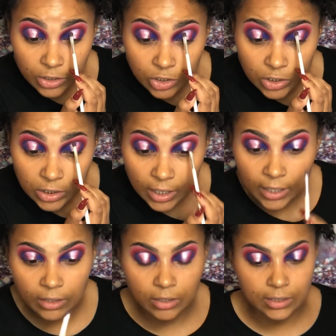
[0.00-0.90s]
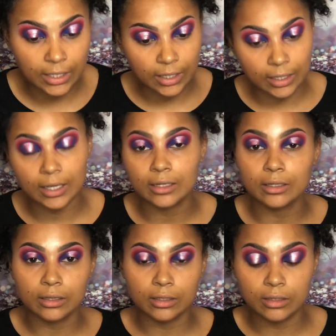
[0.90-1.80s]
shine. Cause like again, the
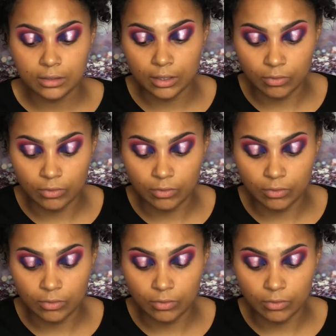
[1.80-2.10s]
glitters